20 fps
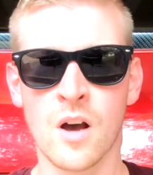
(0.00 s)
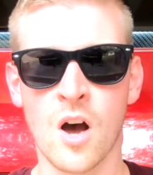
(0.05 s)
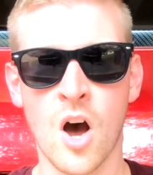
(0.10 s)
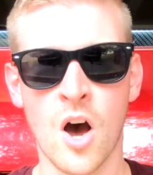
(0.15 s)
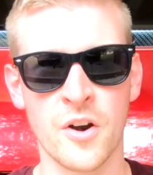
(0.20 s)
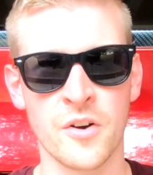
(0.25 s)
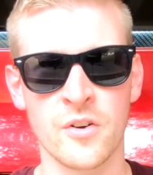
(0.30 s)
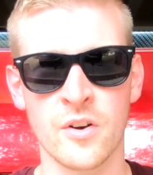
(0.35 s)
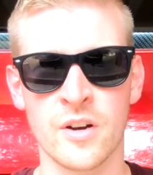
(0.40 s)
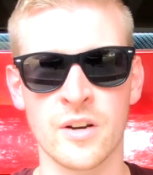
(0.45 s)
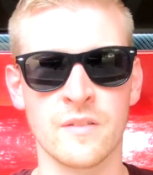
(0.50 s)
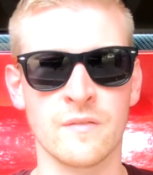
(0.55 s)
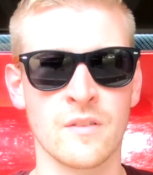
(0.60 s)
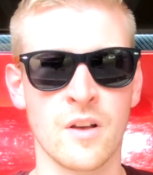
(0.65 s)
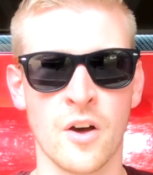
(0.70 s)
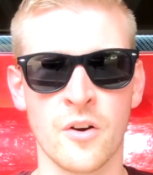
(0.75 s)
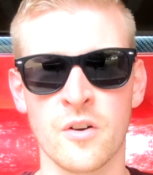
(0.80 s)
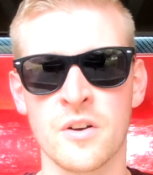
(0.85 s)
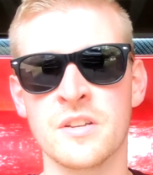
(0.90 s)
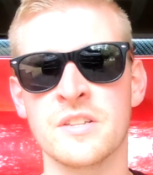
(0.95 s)
100,
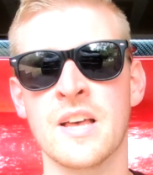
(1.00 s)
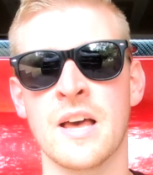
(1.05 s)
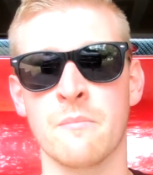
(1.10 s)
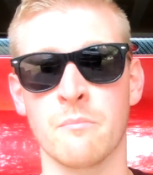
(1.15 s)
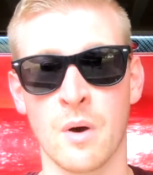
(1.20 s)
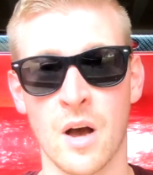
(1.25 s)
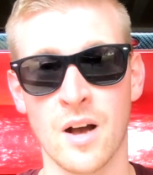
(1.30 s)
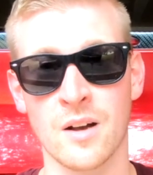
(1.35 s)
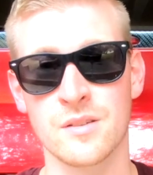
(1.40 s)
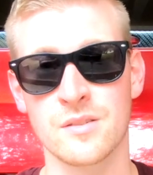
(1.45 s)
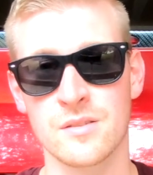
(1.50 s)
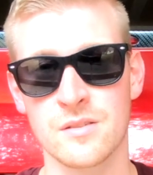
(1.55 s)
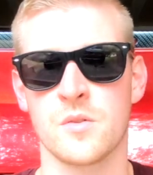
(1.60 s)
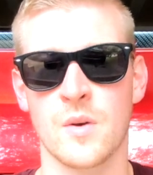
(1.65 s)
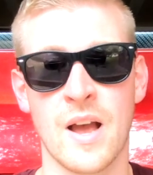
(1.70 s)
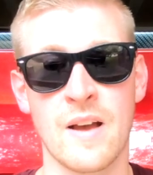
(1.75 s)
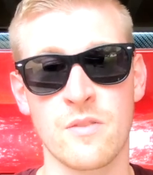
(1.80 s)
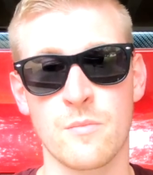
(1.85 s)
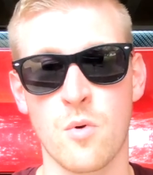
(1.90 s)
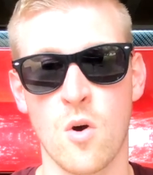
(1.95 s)
110 bucks. So
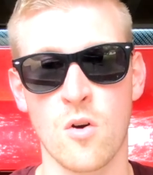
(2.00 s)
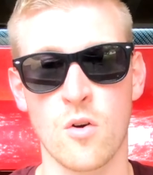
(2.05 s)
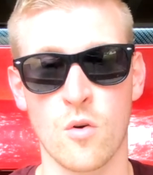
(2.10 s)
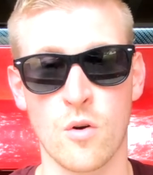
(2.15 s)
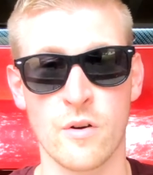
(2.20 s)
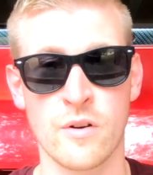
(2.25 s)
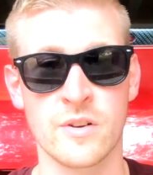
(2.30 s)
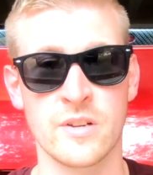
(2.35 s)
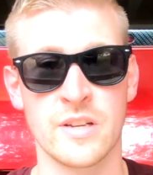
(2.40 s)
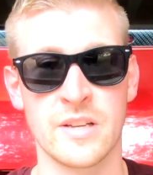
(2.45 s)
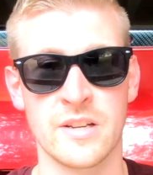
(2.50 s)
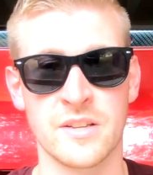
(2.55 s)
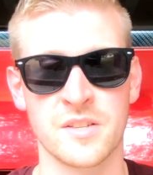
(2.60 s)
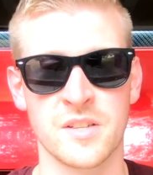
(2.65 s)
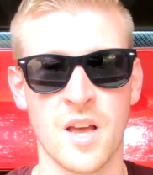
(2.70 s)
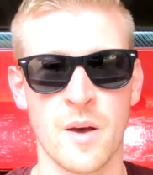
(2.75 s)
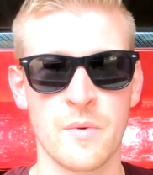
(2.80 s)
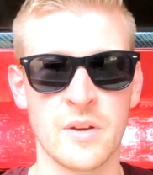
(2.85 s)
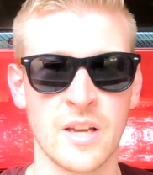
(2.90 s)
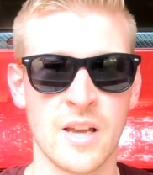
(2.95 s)
I have the part ordered, it is
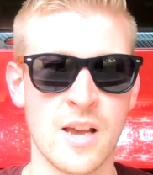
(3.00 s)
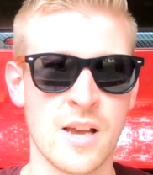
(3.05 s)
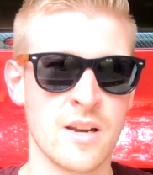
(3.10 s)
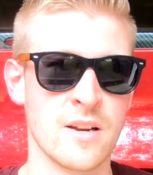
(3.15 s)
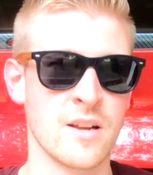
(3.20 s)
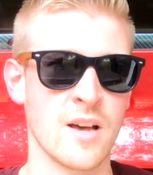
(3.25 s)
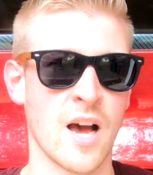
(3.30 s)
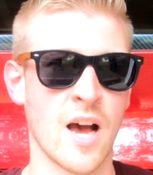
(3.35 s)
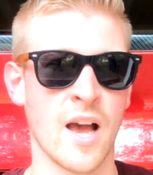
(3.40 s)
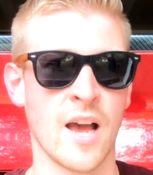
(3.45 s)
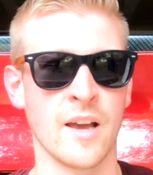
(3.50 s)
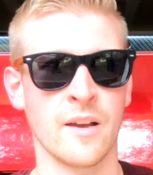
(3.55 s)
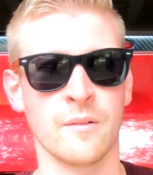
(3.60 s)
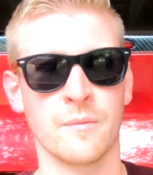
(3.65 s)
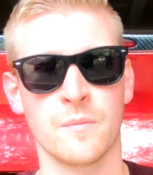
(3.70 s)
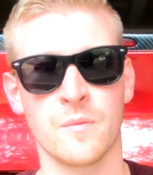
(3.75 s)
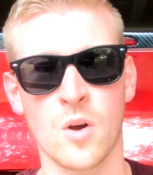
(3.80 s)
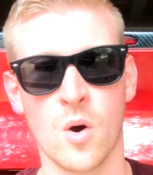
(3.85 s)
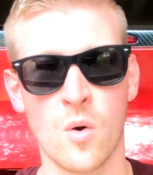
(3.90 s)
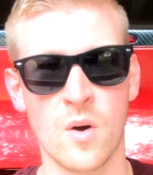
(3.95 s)
coming in. I
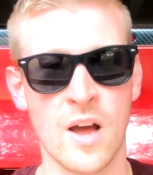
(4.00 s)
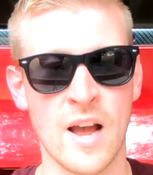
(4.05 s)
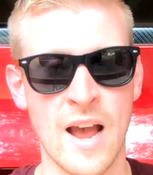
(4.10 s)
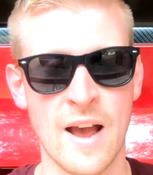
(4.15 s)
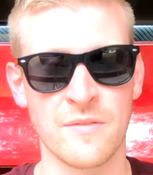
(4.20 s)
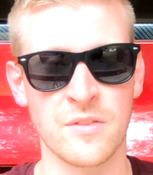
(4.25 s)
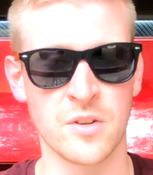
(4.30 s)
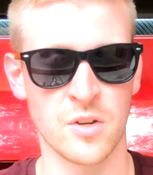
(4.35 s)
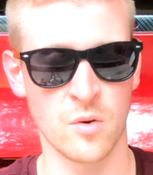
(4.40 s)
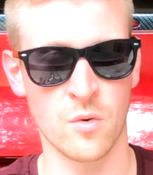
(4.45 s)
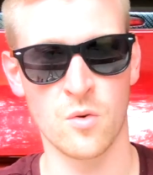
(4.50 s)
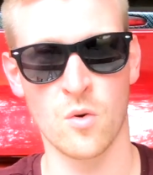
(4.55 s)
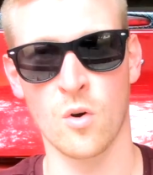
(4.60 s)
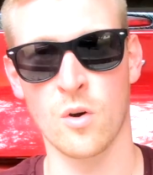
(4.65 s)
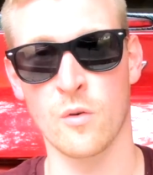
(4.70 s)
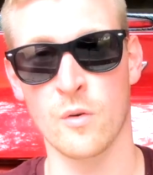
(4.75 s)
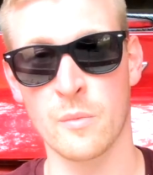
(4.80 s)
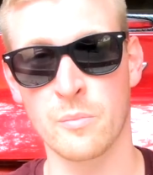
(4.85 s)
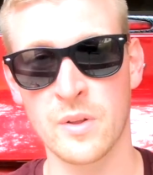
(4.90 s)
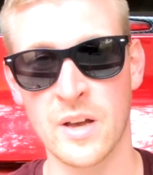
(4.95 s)
know what I have to do in
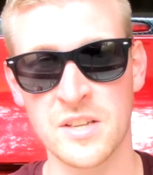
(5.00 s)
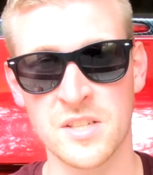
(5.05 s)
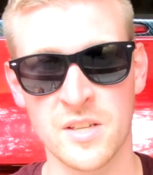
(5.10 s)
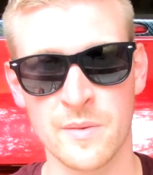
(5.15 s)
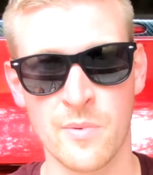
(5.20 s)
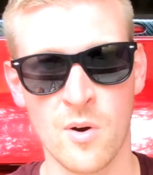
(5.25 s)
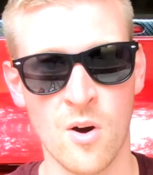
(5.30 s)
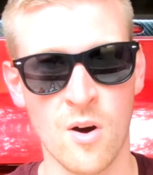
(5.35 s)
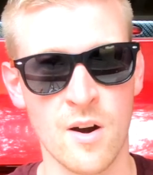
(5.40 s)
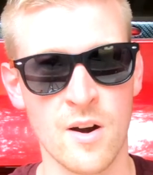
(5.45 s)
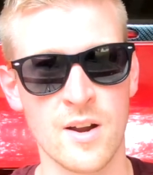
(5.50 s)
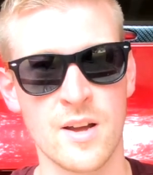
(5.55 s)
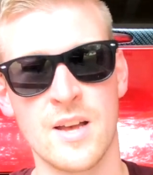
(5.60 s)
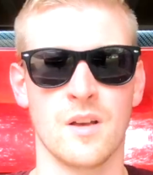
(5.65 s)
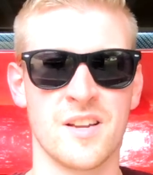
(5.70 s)
order to replace the part.